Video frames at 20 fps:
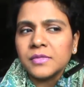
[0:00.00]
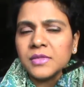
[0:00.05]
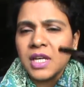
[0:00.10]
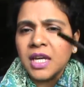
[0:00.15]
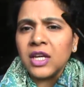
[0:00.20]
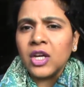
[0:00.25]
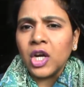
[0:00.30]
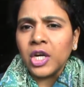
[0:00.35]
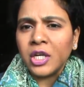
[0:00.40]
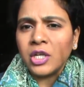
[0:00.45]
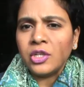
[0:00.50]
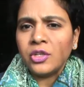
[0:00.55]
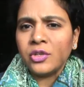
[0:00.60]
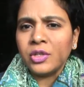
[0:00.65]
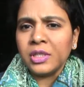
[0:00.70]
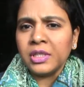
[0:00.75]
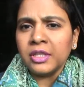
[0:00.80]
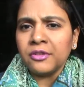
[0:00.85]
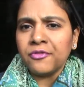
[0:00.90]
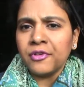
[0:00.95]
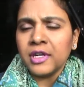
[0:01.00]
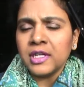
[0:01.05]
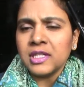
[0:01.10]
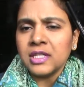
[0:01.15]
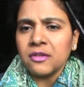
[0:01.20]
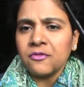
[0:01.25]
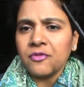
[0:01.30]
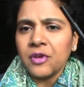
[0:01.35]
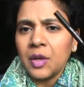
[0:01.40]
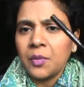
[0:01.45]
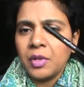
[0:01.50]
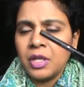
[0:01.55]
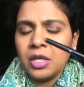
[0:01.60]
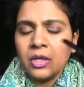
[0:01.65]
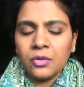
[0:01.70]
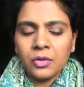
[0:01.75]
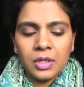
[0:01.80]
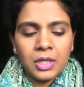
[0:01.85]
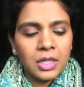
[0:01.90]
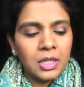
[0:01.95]
I got it during the friends and family
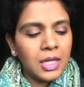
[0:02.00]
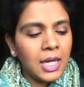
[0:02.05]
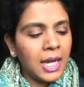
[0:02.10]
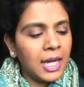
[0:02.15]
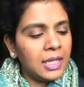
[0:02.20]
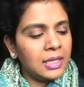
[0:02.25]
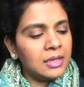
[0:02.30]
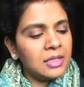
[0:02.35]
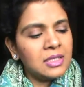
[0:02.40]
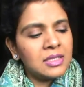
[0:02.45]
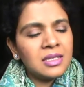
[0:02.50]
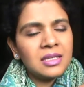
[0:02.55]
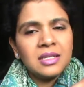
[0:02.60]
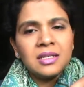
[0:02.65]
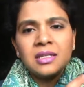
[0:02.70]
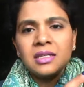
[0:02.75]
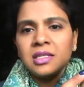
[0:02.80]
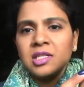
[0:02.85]
only and this is